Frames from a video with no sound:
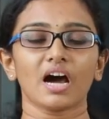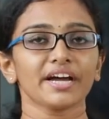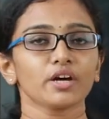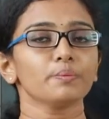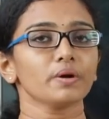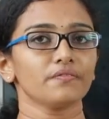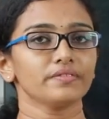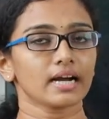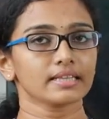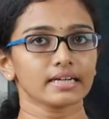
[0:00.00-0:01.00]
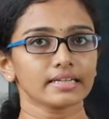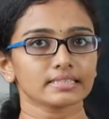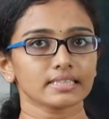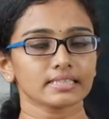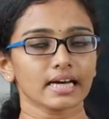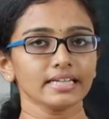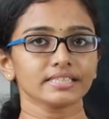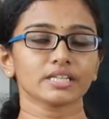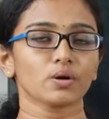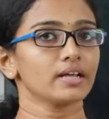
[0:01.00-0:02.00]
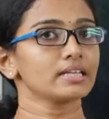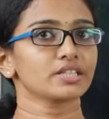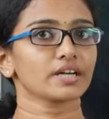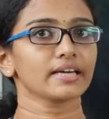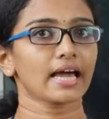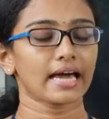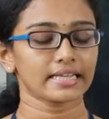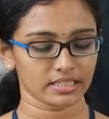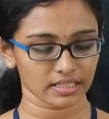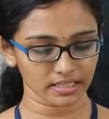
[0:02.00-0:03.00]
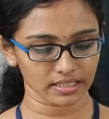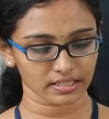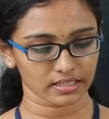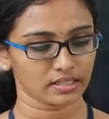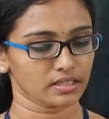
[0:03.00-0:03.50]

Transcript: I hope you have done that exercise. Now let's check the answers.